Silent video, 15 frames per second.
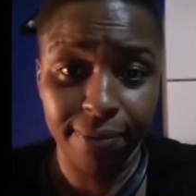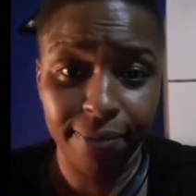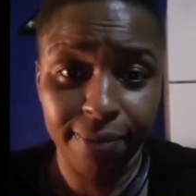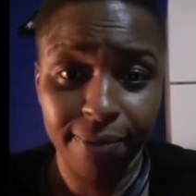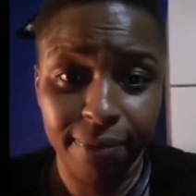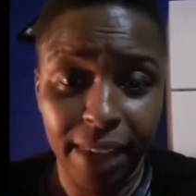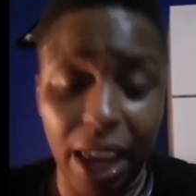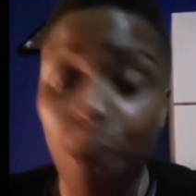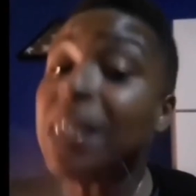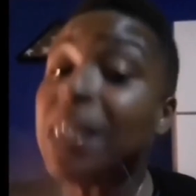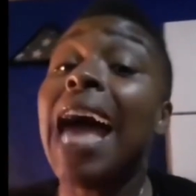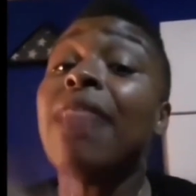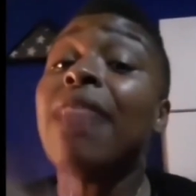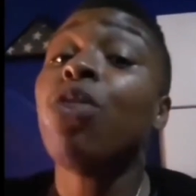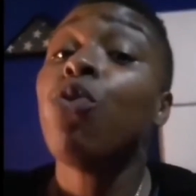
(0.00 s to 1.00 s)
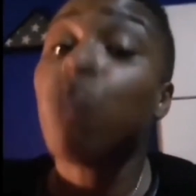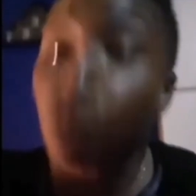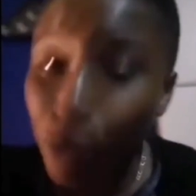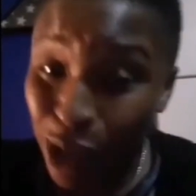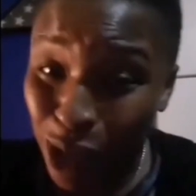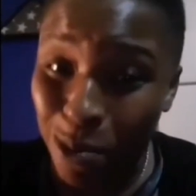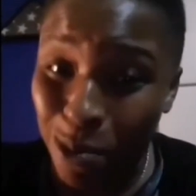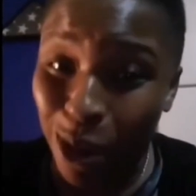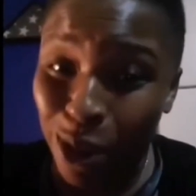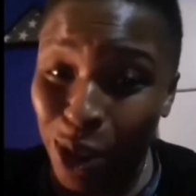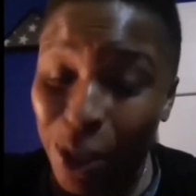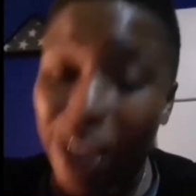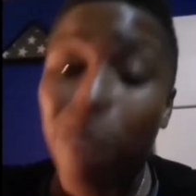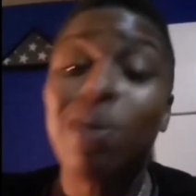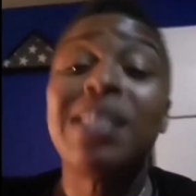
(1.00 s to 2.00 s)
It was not the Roots commercial.
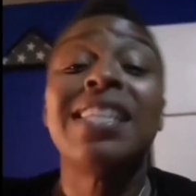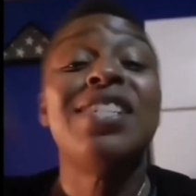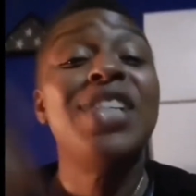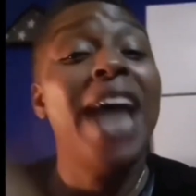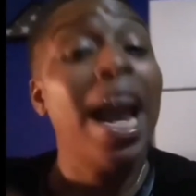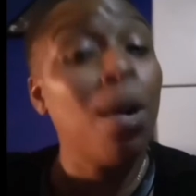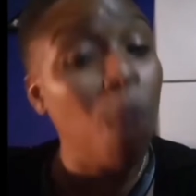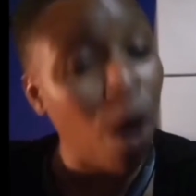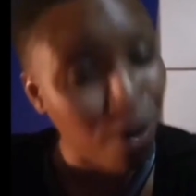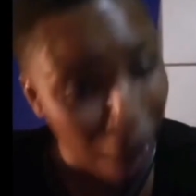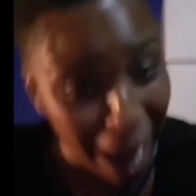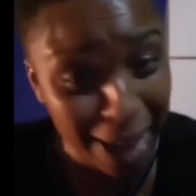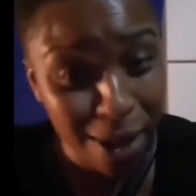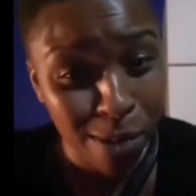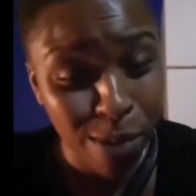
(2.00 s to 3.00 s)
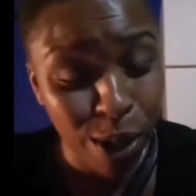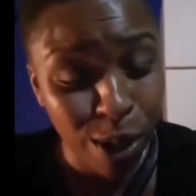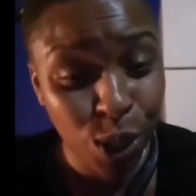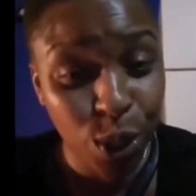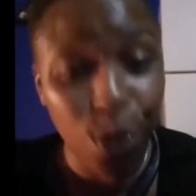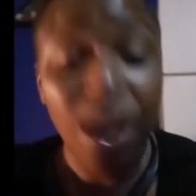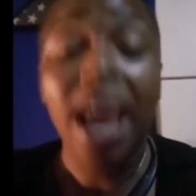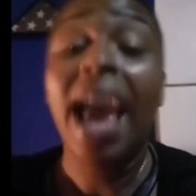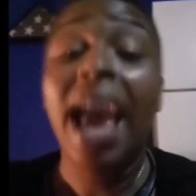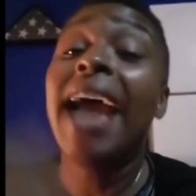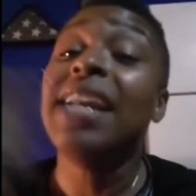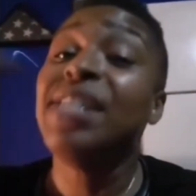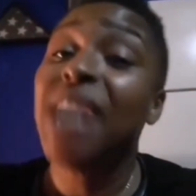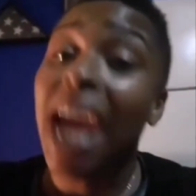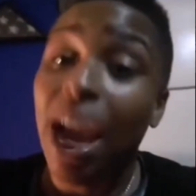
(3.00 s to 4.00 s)
It was a Jaguar Wright commercial. And
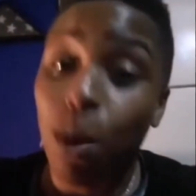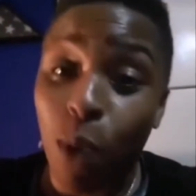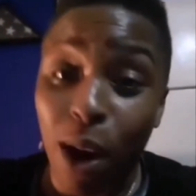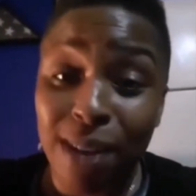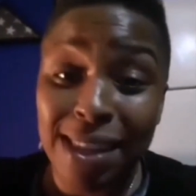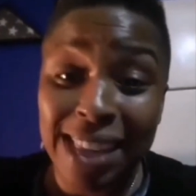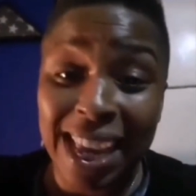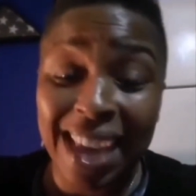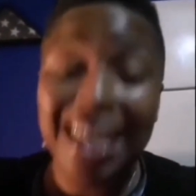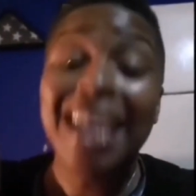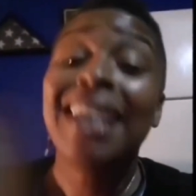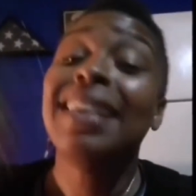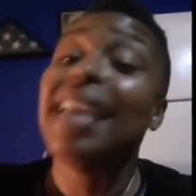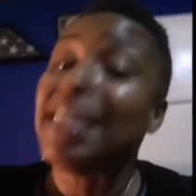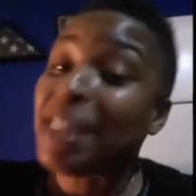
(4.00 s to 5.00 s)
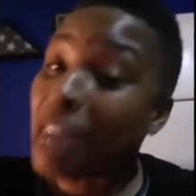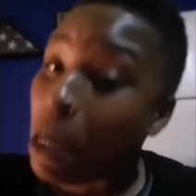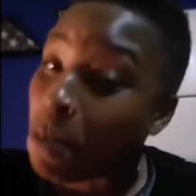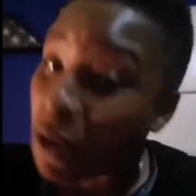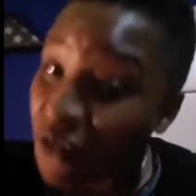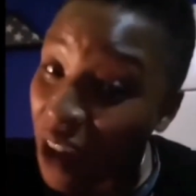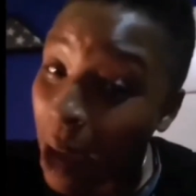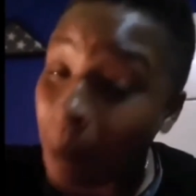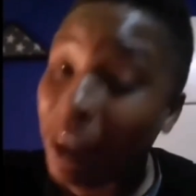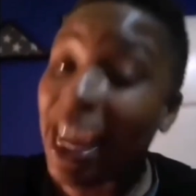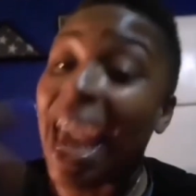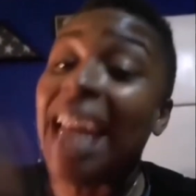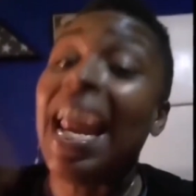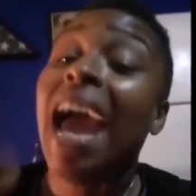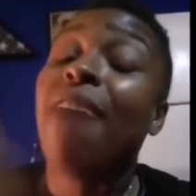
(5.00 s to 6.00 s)
Jaguar said, let's keep it family and
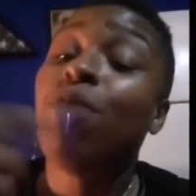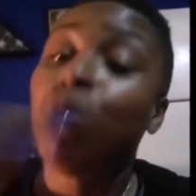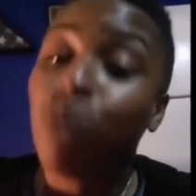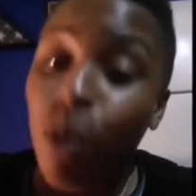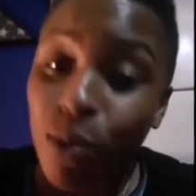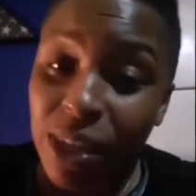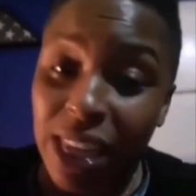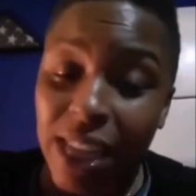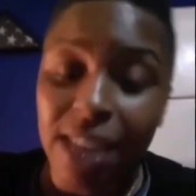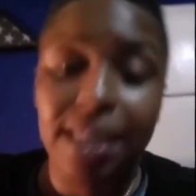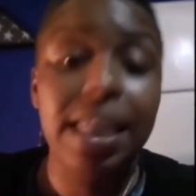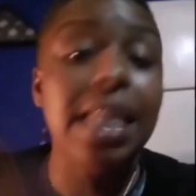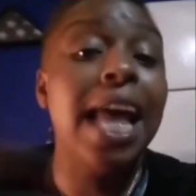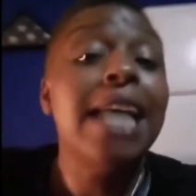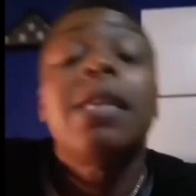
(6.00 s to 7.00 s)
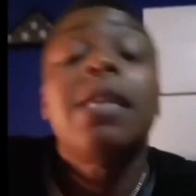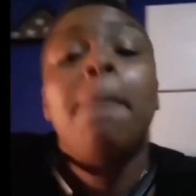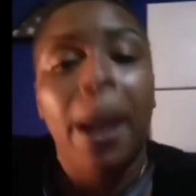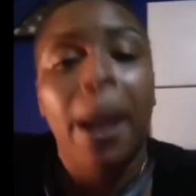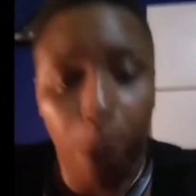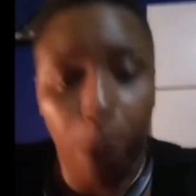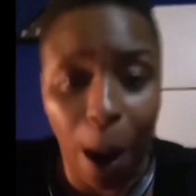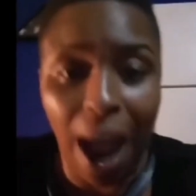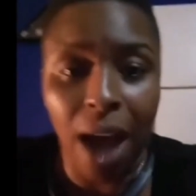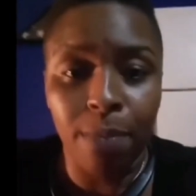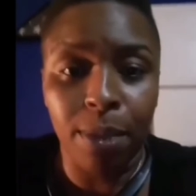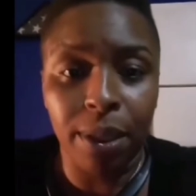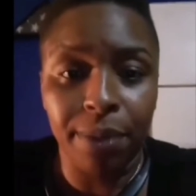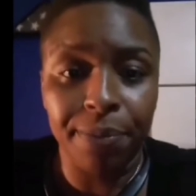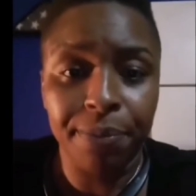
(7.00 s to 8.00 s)
have the Roots in it. See, that's the big
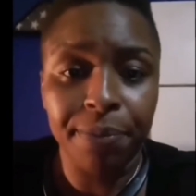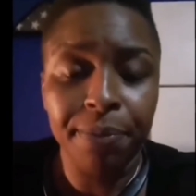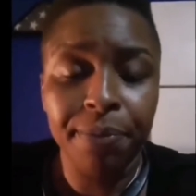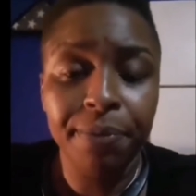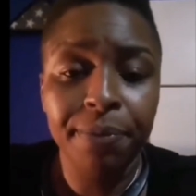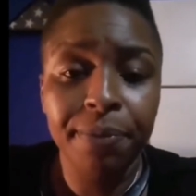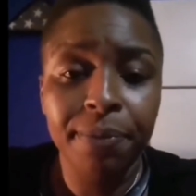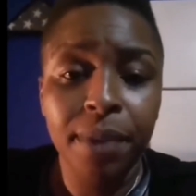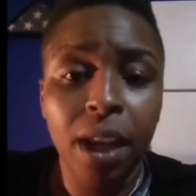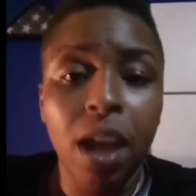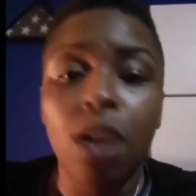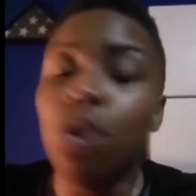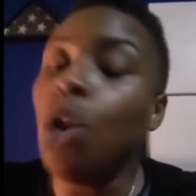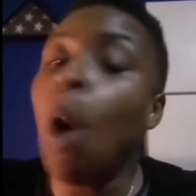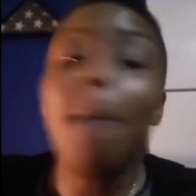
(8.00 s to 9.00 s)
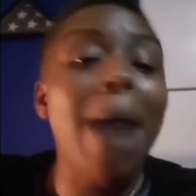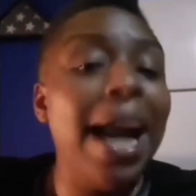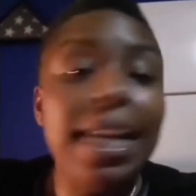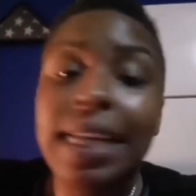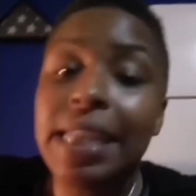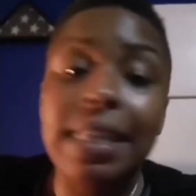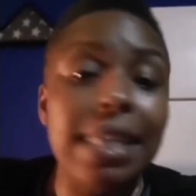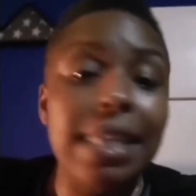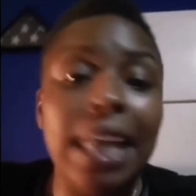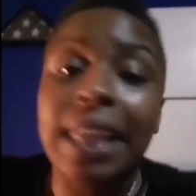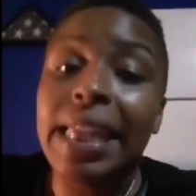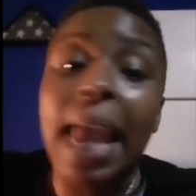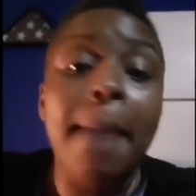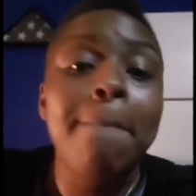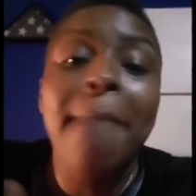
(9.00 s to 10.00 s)
problem. Nobody can say that
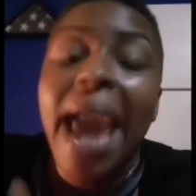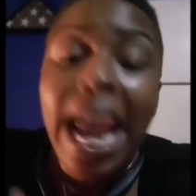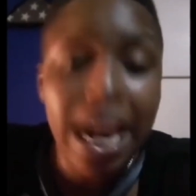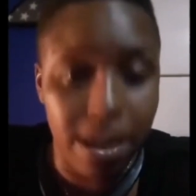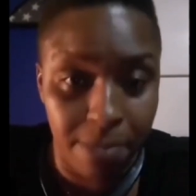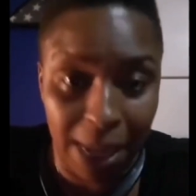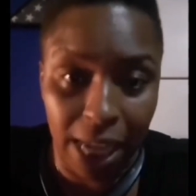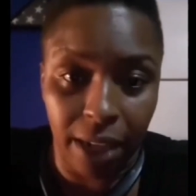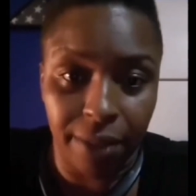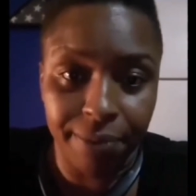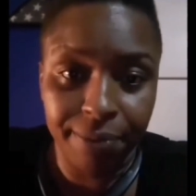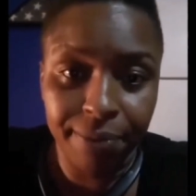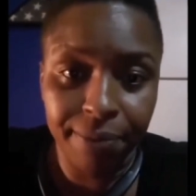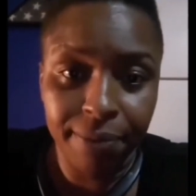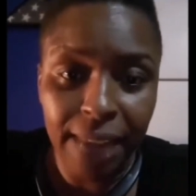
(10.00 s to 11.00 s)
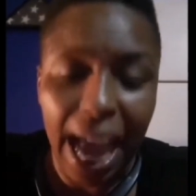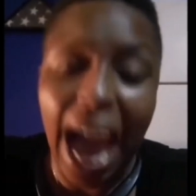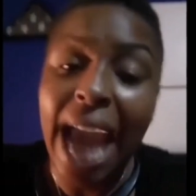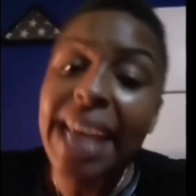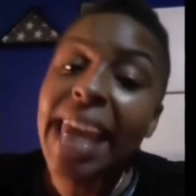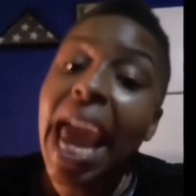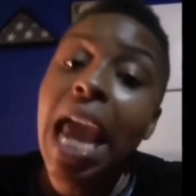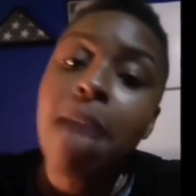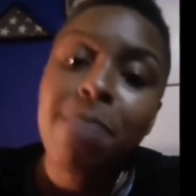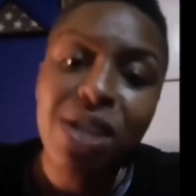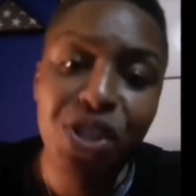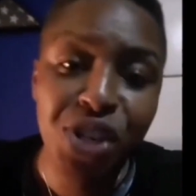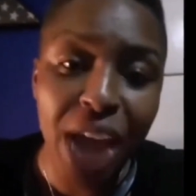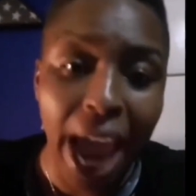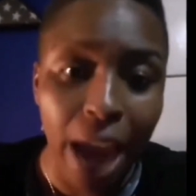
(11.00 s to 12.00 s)
they made me. I came as
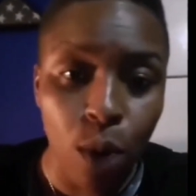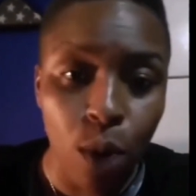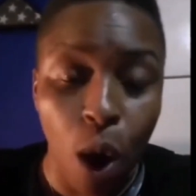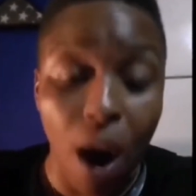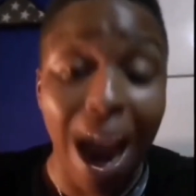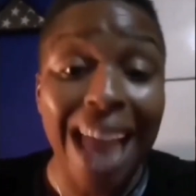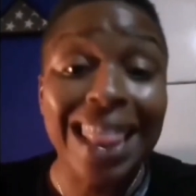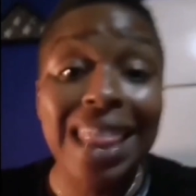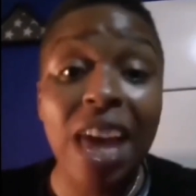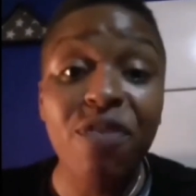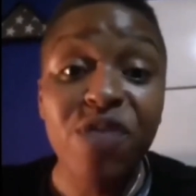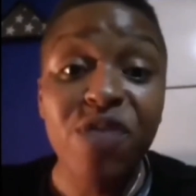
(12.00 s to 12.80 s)
Jaguar. I left as